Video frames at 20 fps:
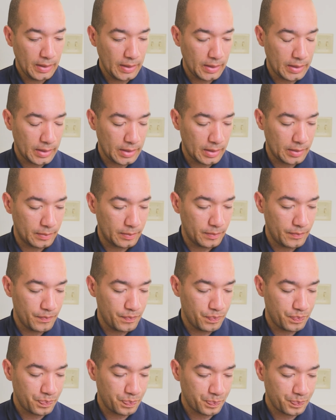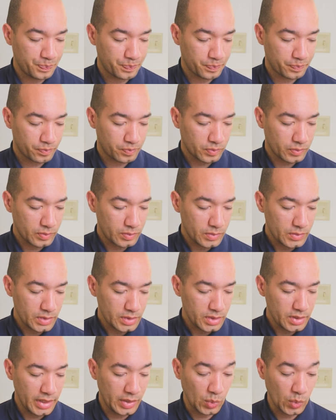And
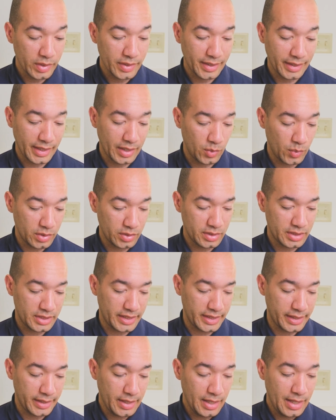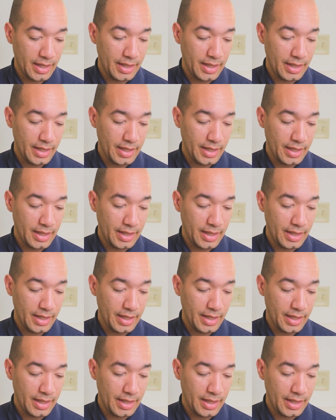one thing I will say